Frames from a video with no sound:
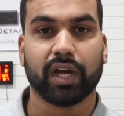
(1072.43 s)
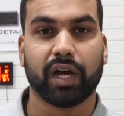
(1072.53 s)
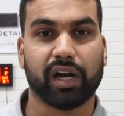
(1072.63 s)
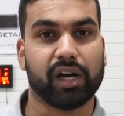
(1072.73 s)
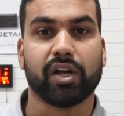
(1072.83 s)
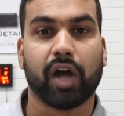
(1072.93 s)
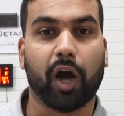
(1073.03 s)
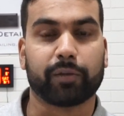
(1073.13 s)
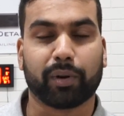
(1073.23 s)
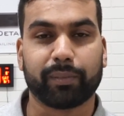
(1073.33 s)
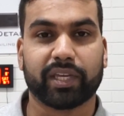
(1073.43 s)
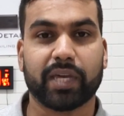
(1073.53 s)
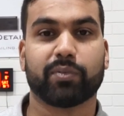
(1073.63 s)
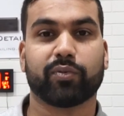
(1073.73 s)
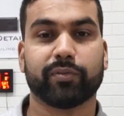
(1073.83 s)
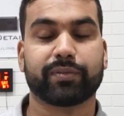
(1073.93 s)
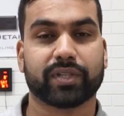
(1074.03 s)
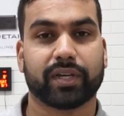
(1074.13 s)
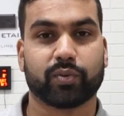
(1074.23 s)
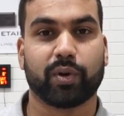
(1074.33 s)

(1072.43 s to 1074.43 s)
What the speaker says: I'd probably keep the Rupes as